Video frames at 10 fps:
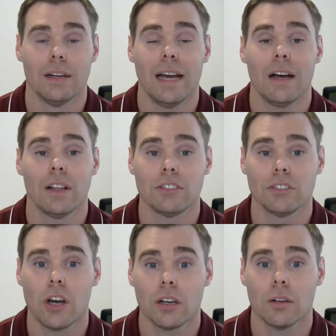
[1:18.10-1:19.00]
Now, let's
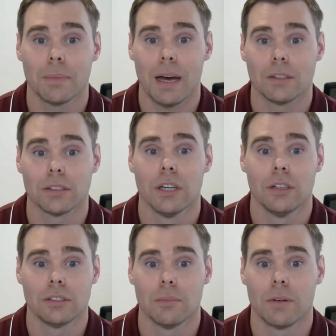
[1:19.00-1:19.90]
talk about
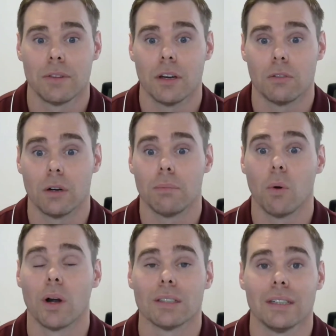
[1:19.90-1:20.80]
some of the
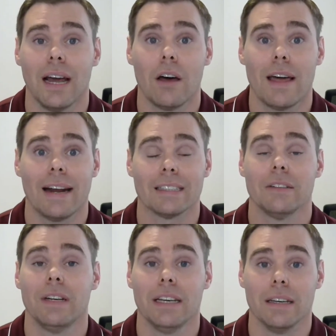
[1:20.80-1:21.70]
reports and how that
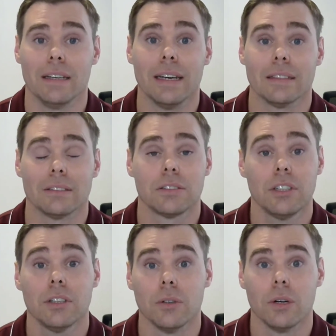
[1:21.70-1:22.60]
activity gets
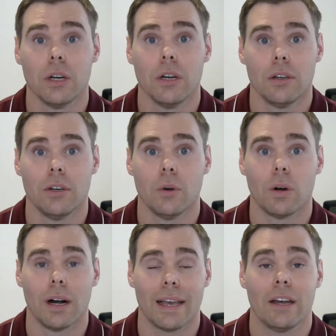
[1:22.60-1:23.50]
to
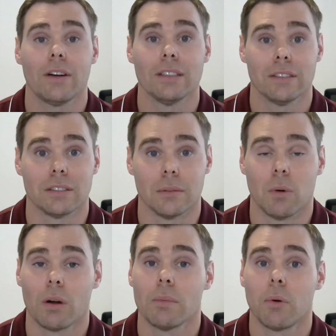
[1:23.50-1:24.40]
your accounting system and
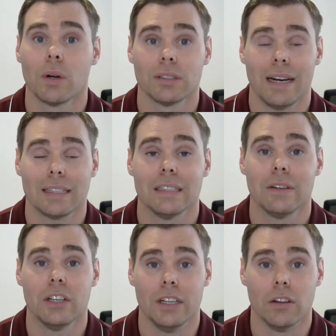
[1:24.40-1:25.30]
what reports and
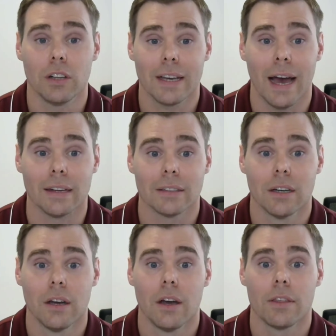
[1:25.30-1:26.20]
activity you need to look at.
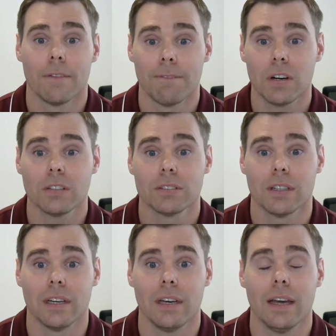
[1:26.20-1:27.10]
The first
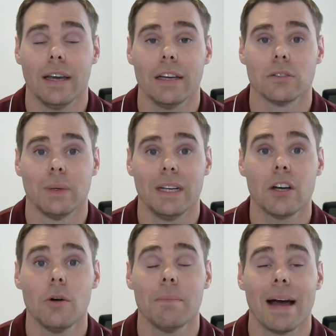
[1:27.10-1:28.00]
thing is we need to
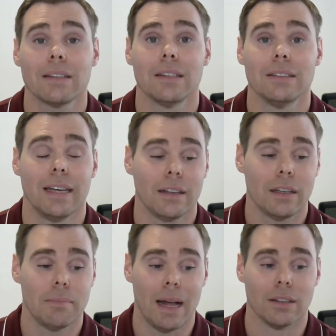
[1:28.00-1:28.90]
go back to the
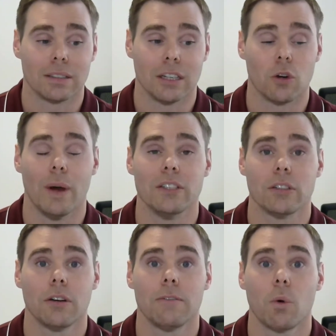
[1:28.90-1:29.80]
daily balancing
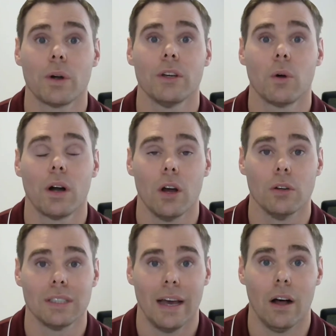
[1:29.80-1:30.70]
equation for your
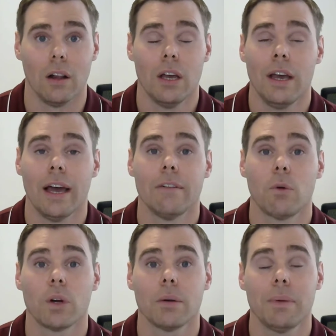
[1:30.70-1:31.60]
hotel and
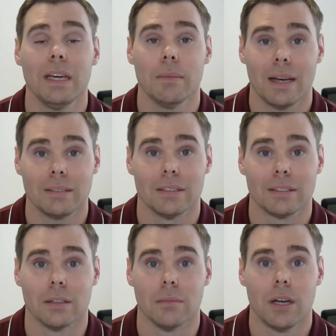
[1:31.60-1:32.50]
for your PMS
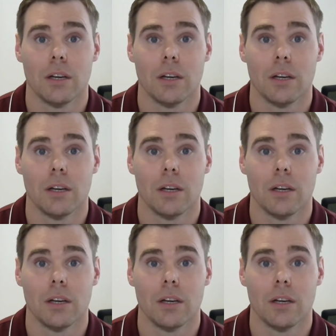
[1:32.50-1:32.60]
system.